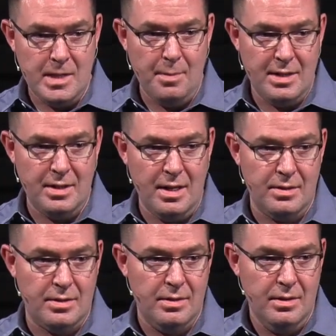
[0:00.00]
Does that make
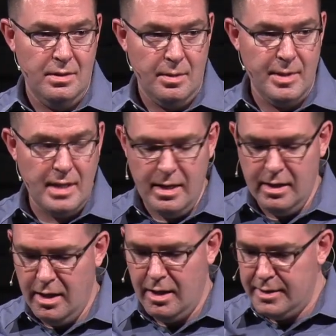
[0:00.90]
sense? Let me say
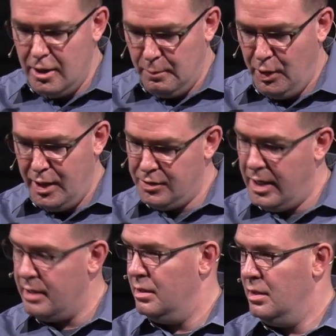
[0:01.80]
it again, because that'll preach,
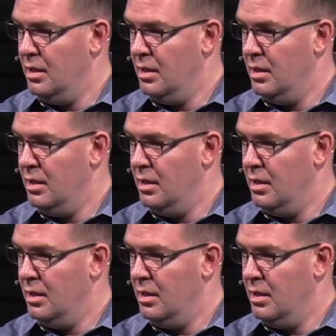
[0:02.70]
right?